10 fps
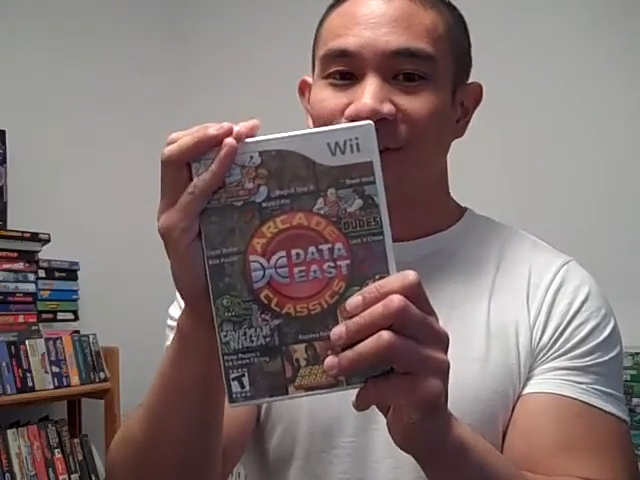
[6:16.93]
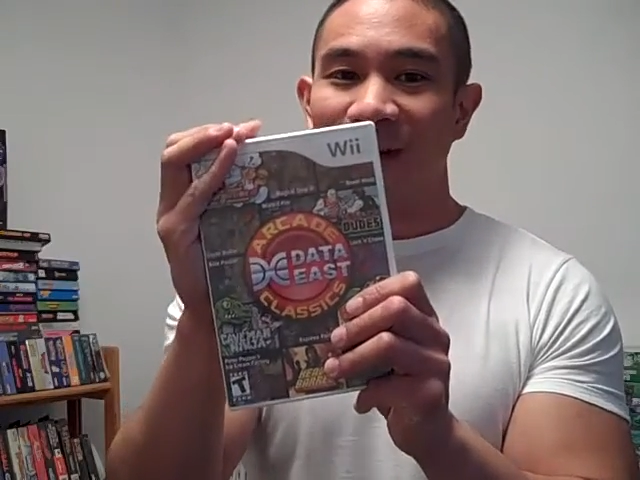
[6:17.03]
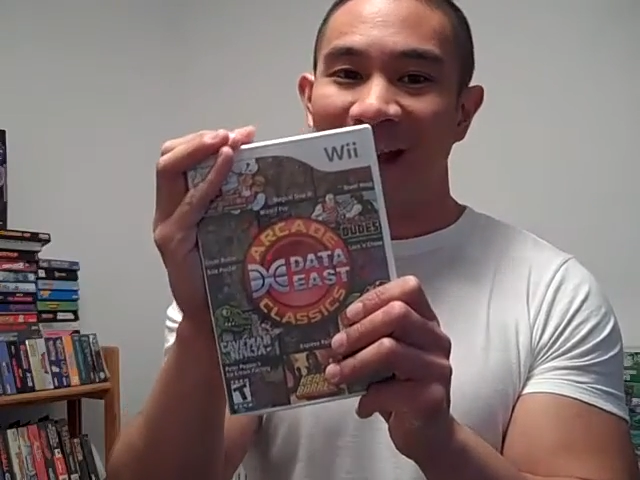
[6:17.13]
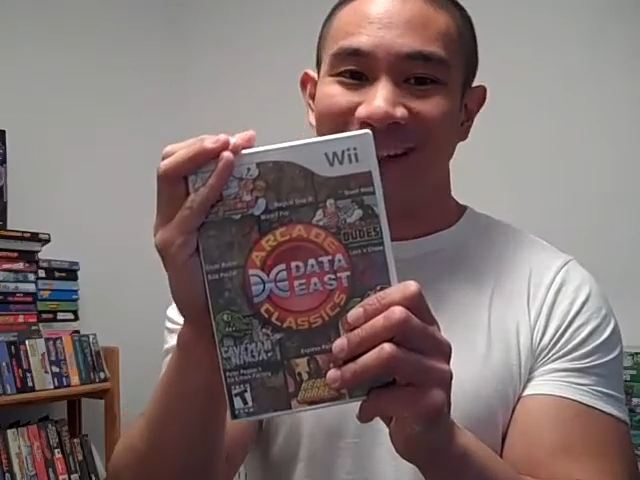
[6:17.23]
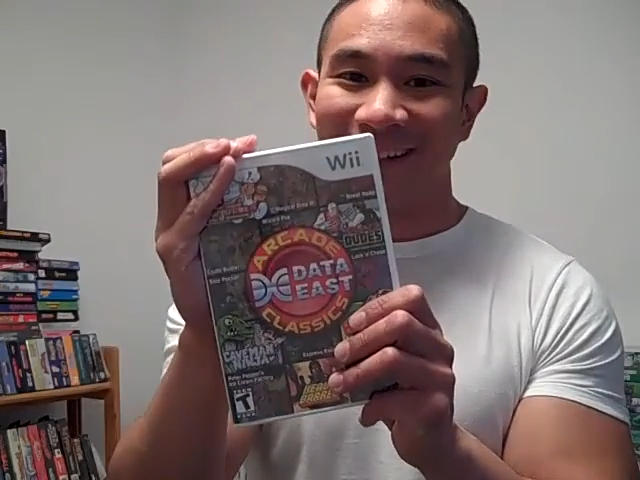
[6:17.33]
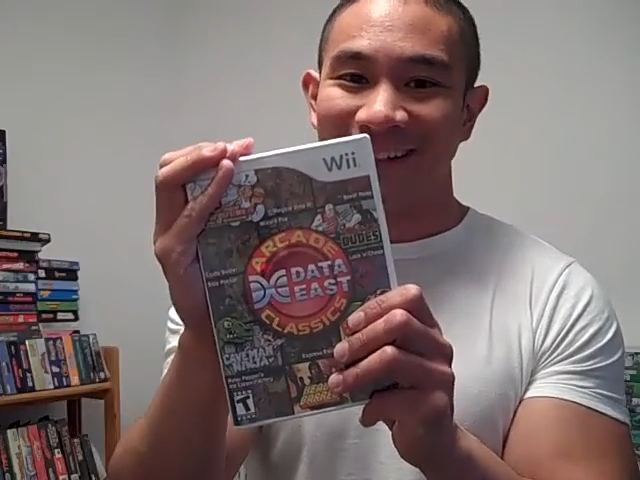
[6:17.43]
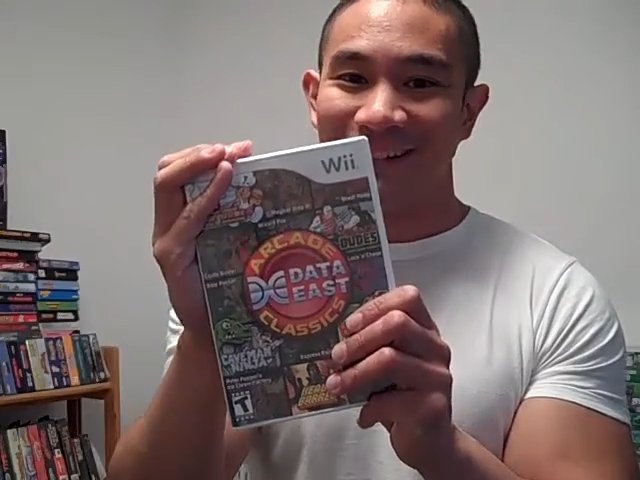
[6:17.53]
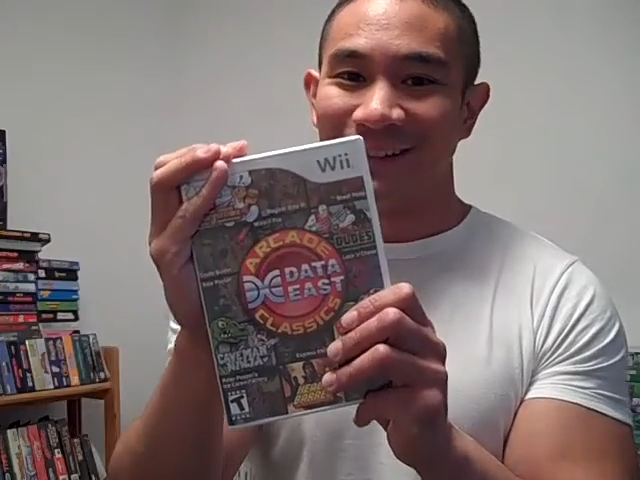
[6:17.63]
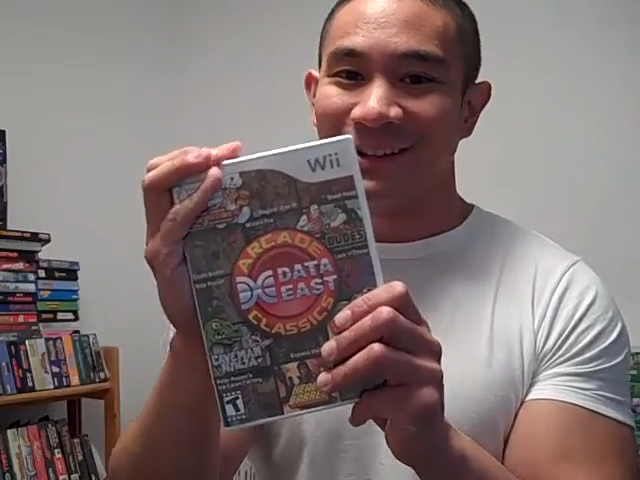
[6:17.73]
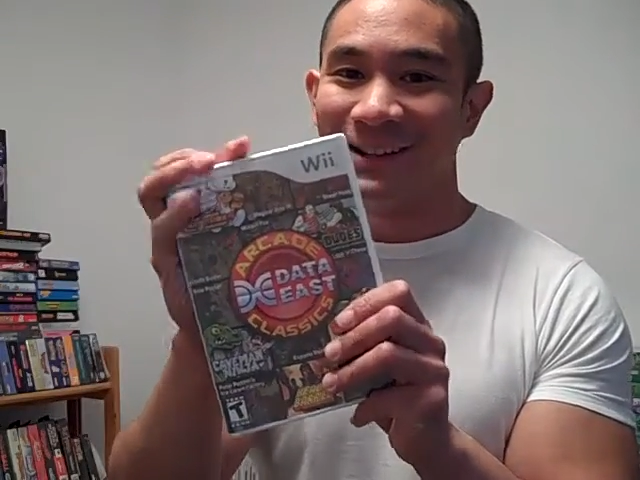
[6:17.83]
Dragon
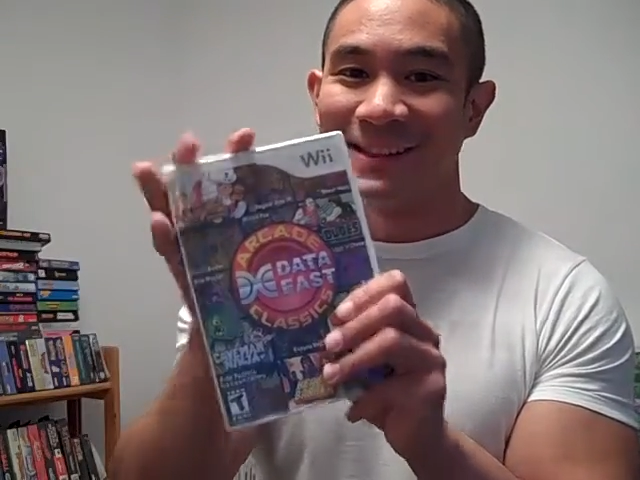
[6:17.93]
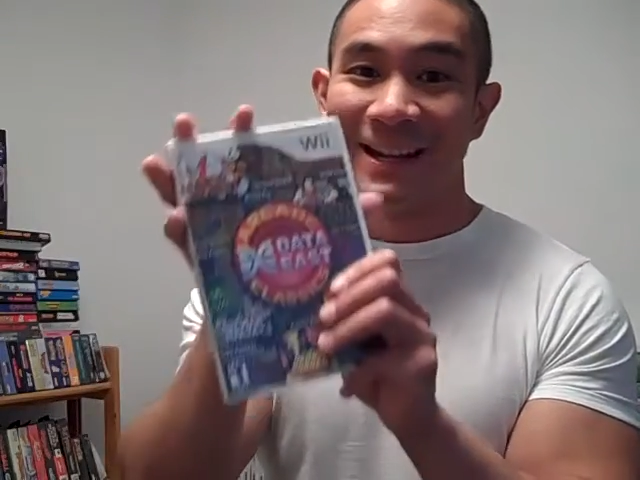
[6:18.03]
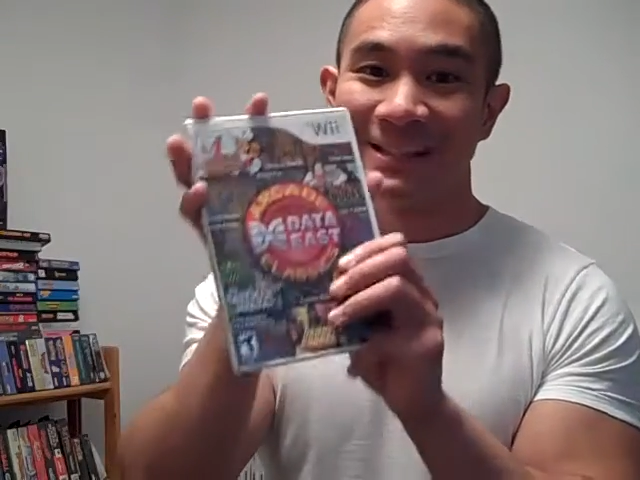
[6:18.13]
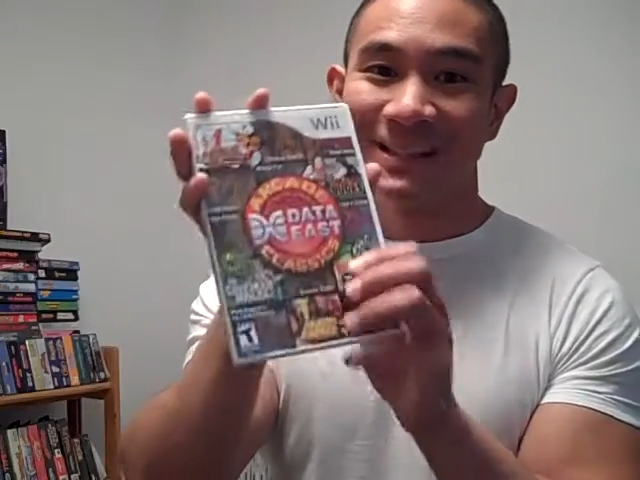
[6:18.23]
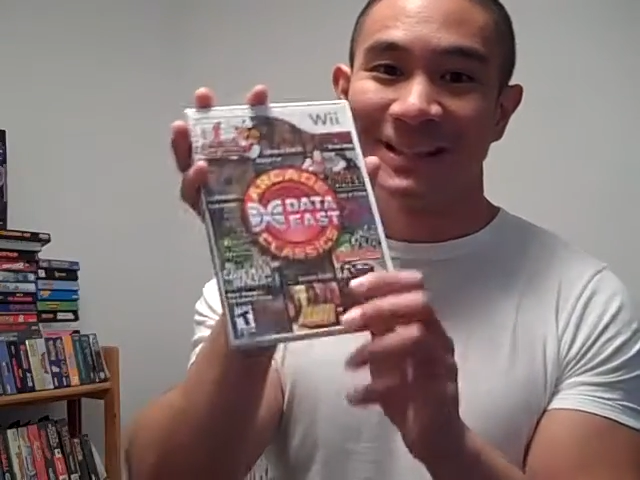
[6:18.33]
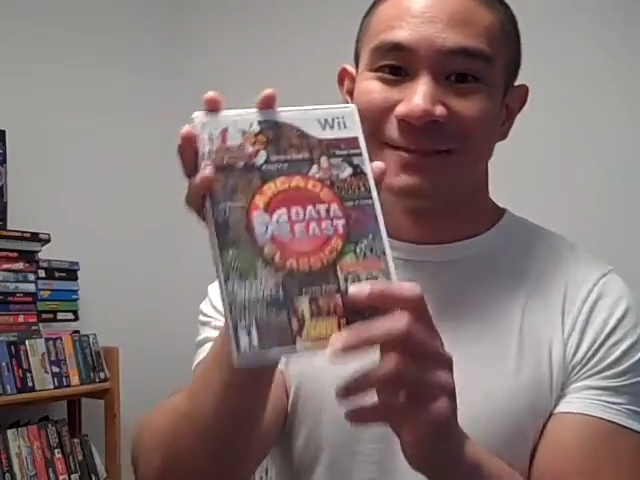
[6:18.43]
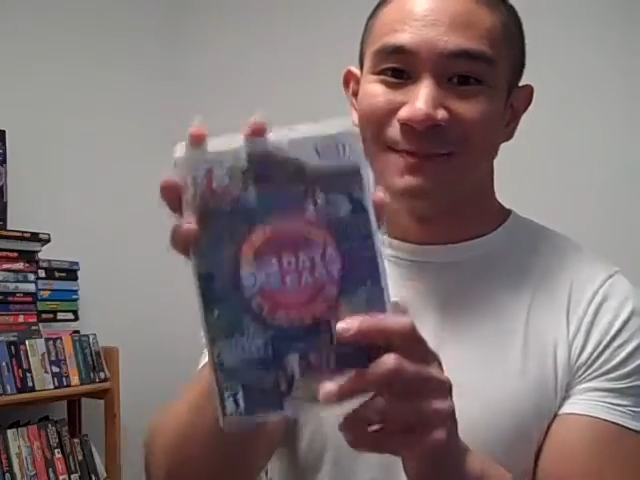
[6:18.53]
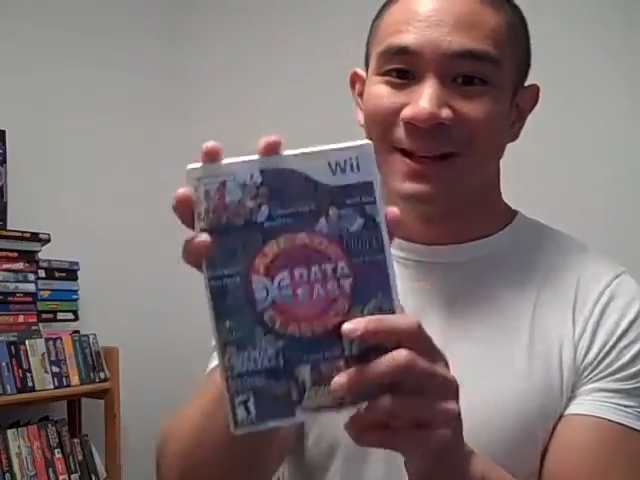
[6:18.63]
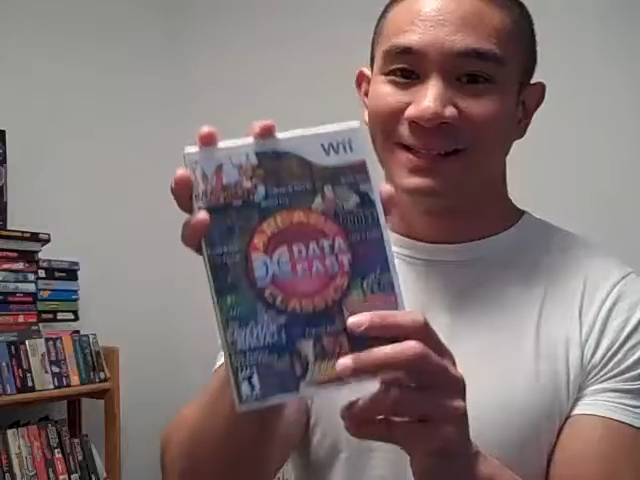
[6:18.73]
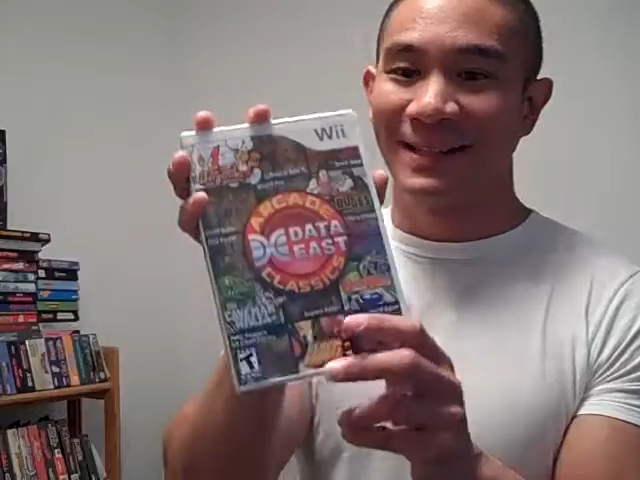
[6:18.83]
Ninja. That is like the
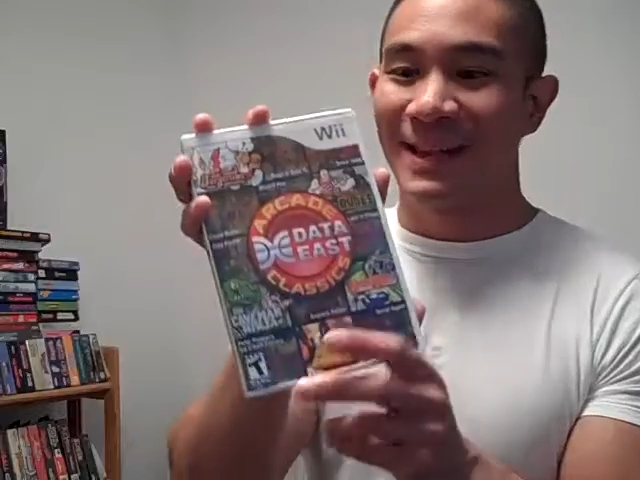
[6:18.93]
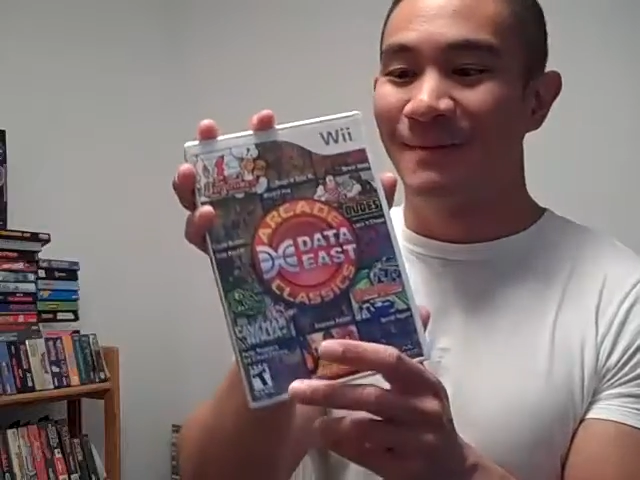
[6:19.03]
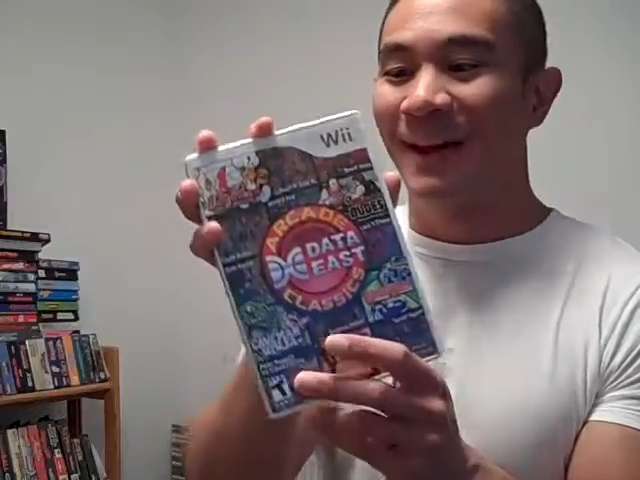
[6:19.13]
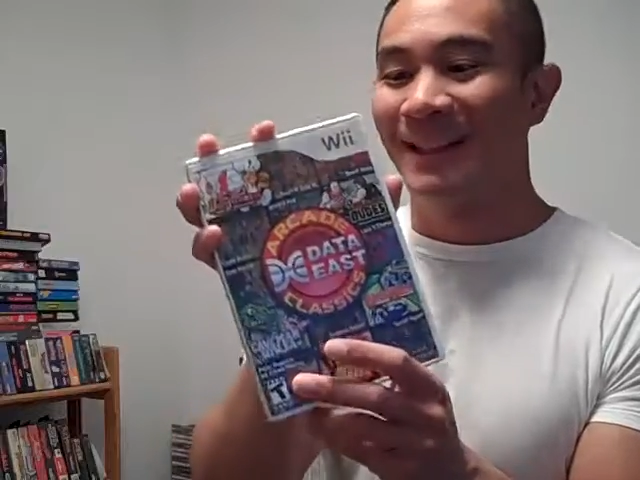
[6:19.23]
best game,